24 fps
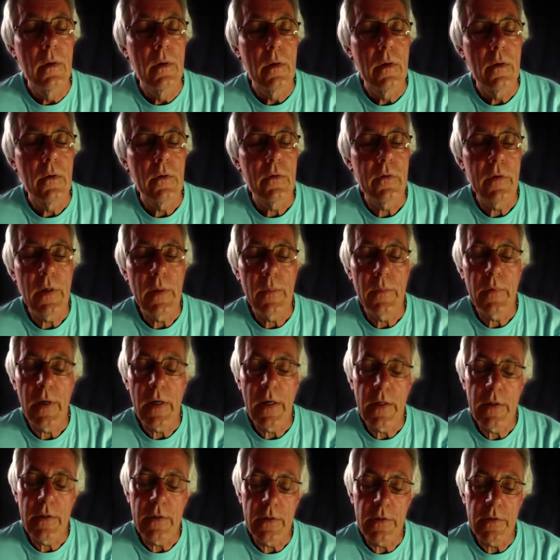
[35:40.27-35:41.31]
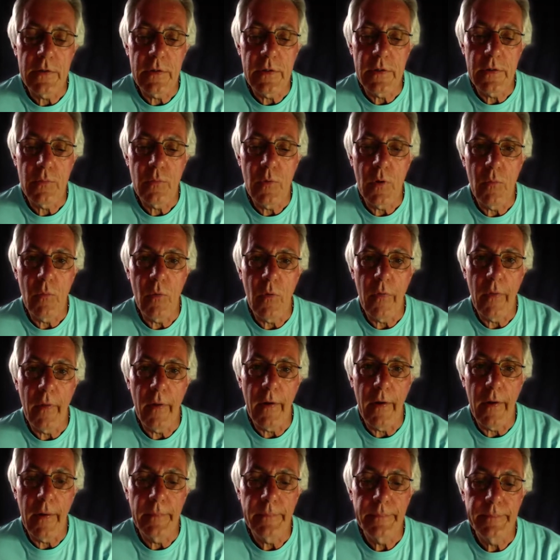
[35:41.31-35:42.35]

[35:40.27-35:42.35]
Seems ages since we were there.